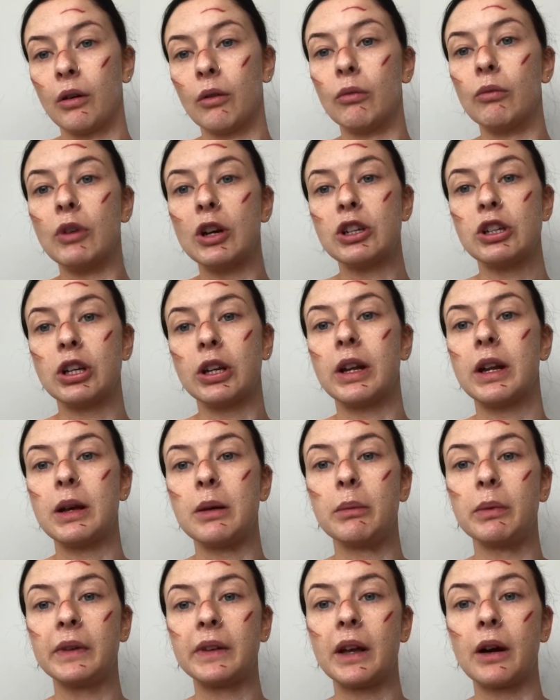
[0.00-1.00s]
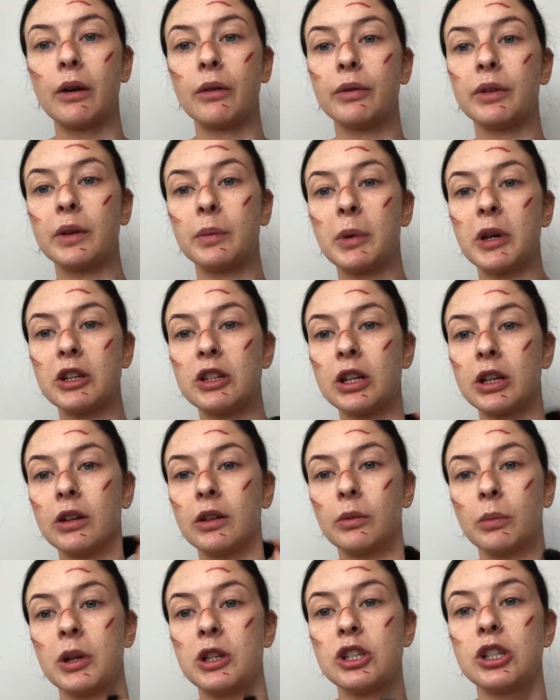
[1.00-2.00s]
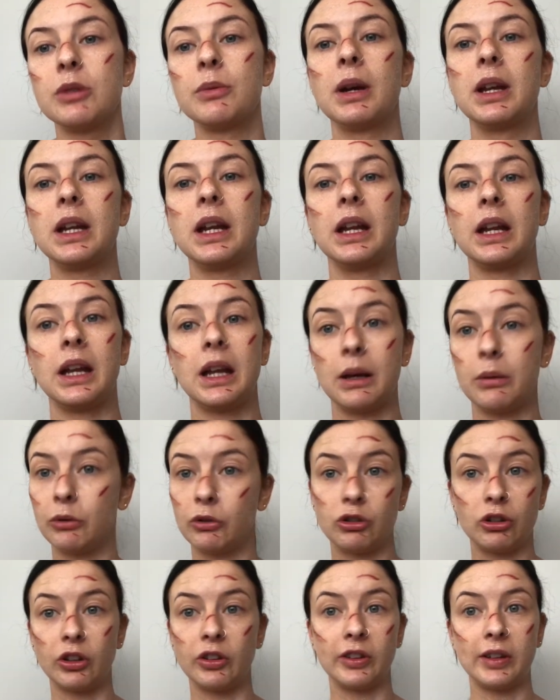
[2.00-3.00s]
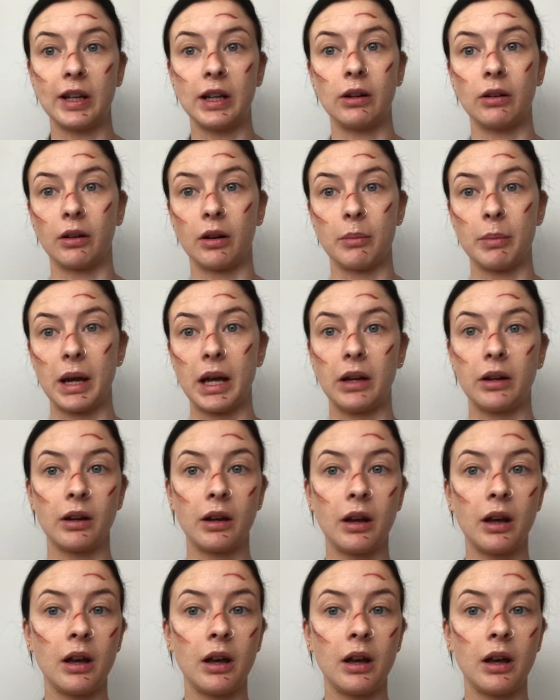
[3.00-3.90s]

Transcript: Richard himself, especially because when she went in, he was just sitting on the bed.